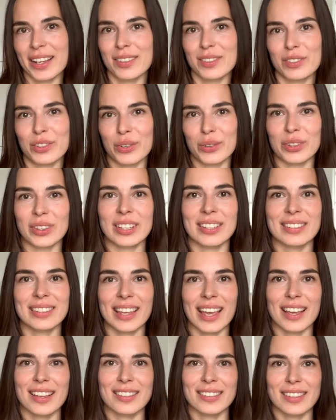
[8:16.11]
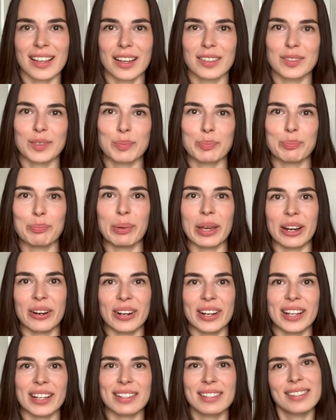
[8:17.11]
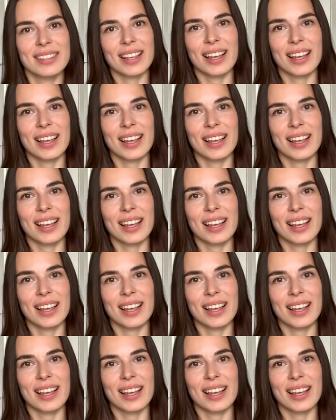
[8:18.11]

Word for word: So in this case, that's berries,